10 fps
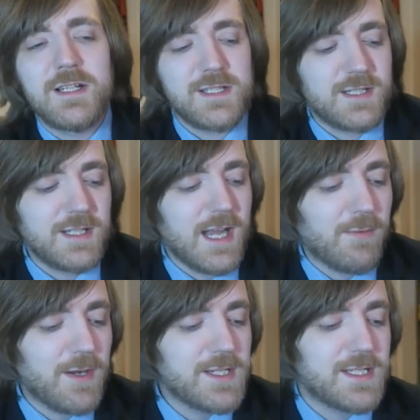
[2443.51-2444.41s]
That's
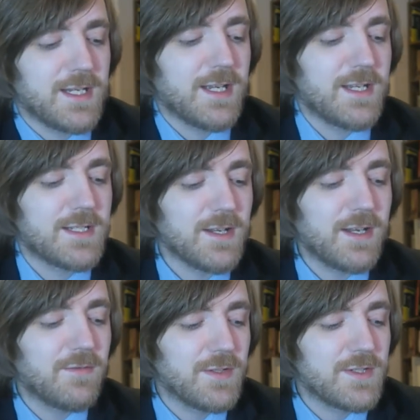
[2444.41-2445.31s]
how I see it. It's
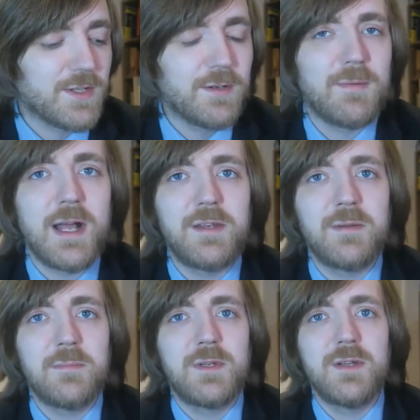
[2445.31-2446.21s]
like if you took a
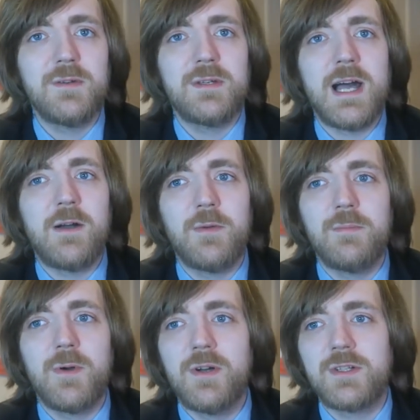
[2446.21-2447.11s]
random dude now
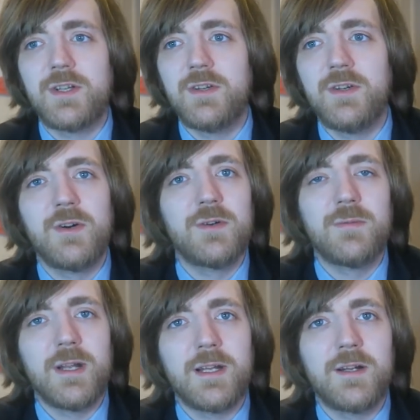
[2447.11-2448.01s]
who worked on an
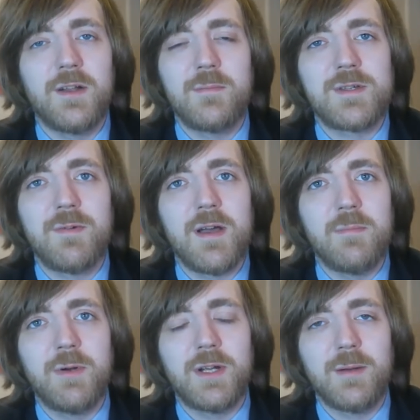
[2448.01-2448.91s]
oil rig and got them to
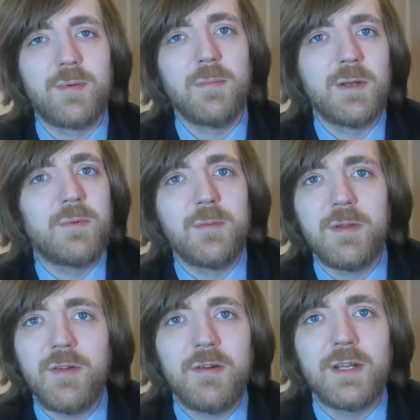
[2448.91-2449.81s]
write a book, it probably wouldn't
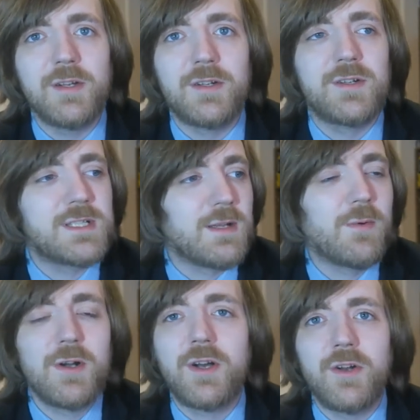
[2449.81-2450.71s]
be very good because they
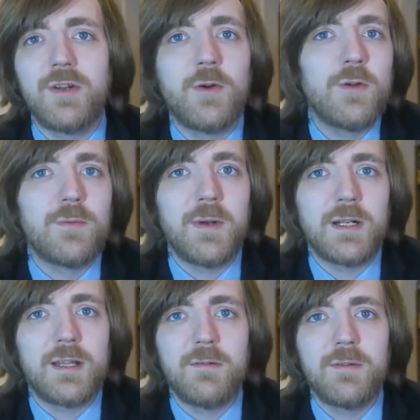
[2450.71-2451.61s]
work on an oil
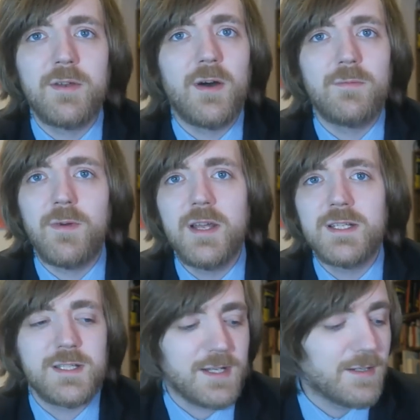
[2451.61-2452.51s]
rig. They're not
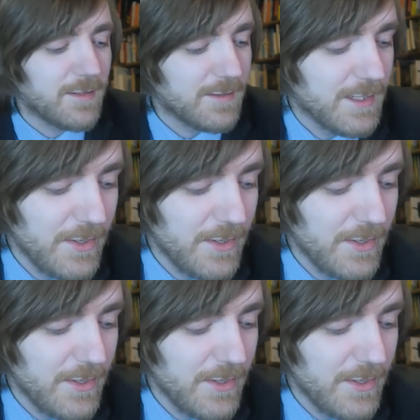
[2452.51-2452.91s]
writers. I don't.